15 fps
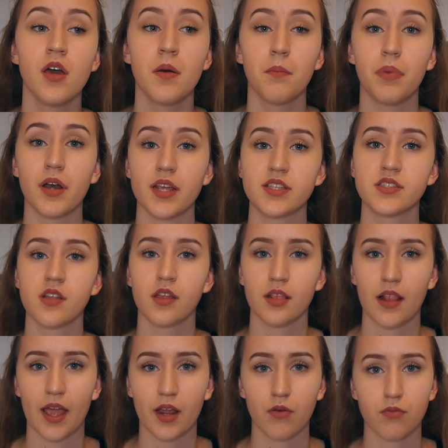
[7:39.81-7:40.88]
but it's not
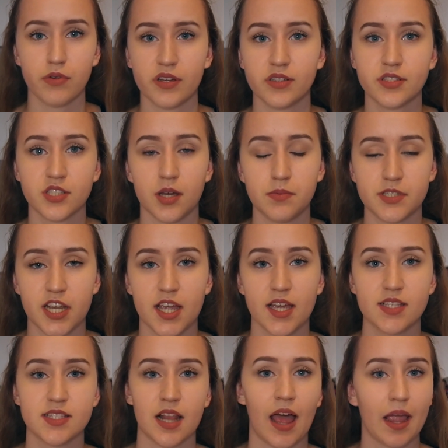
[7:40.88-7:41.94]
like real
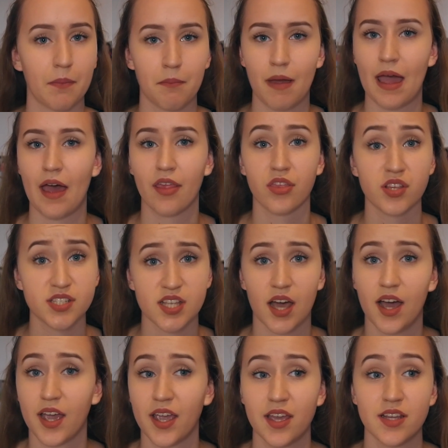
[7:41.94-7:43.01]
subjects like math,
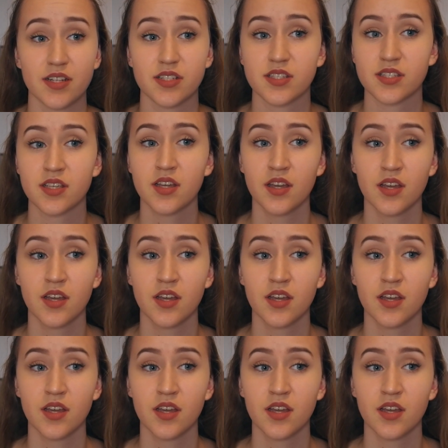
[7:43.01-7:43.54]
science,